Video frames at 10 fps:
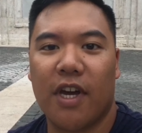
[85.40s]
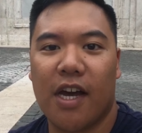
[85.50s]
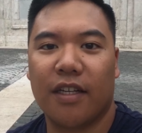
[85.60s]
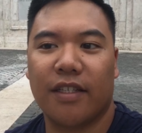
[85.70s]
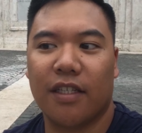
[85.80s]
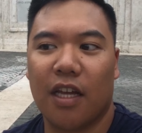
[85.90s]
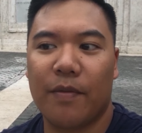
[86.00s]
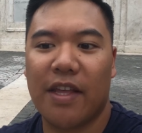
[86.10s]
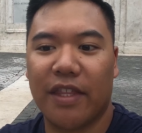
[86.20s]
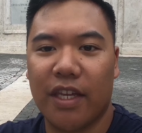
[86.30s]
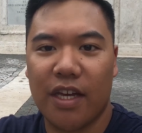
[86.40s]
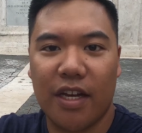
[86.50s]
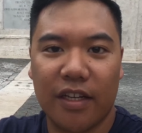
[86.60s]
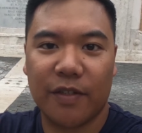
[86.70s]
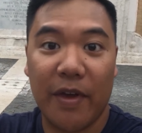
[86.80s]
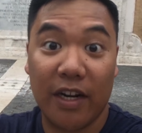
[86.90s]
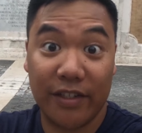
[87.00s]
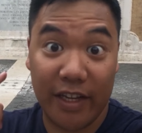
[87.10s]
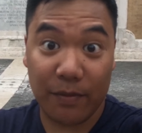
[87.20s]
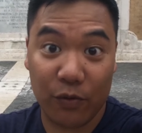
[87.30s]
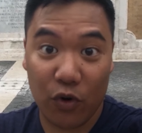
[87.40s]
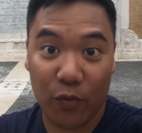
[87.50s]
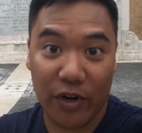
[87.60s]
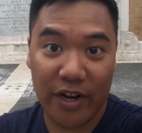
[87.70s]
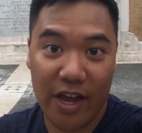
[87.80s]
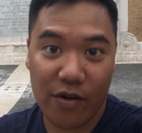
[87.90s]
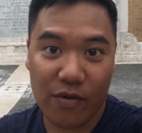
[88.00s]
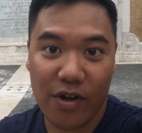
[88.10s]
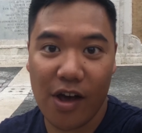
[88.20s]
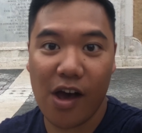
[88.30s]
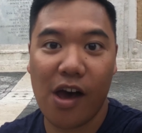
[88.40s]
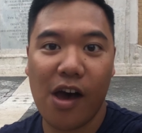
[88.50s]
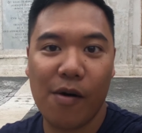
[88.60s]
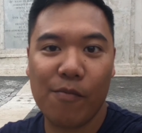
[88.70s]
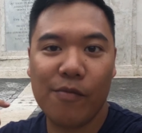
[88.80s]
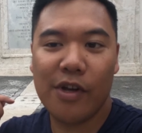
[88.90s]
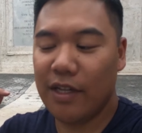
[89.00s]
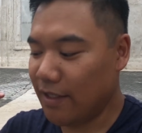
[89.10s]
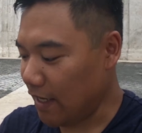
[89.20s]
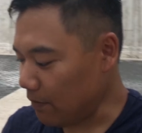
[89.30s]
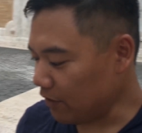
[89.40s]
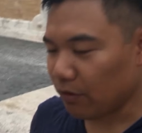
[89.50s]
guys? I'm at the Spanish Steps in Rome right now. Today I'm just